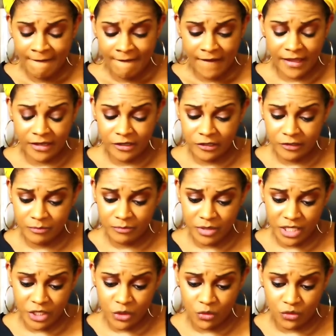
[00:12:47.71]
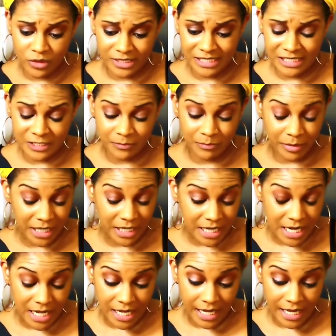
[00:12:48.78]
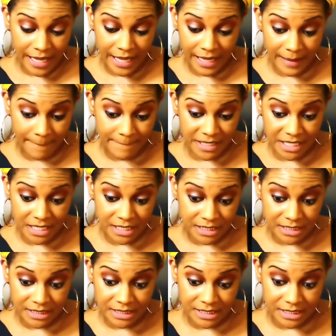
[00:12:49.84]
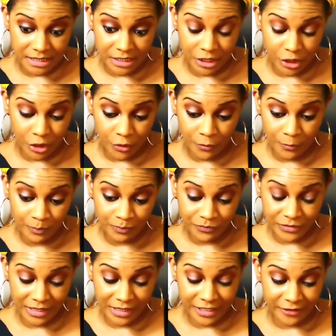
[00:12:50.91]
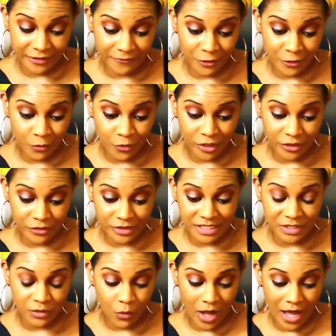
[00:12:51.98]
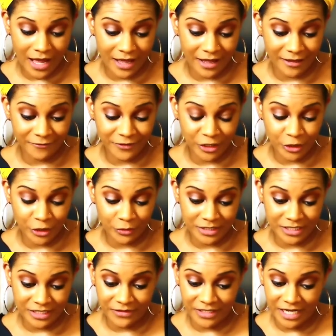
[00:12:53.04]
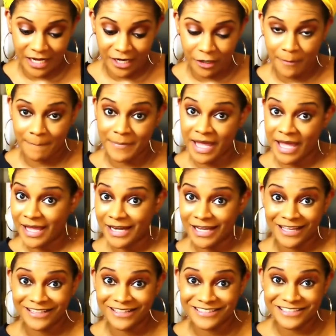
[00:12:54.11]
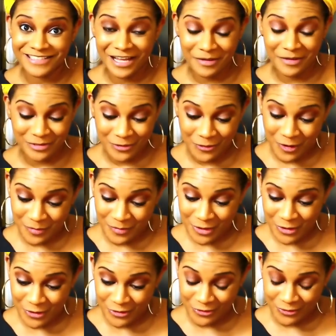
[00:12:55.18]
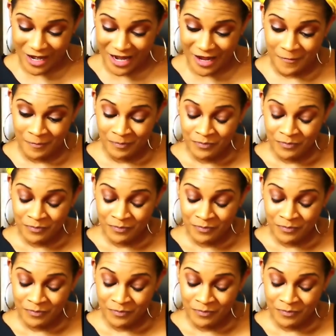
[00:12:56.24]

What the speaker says: It could be your spending habits, you know, like if you're one of those suave, you know, debonair, baddie type of Scorpios, right?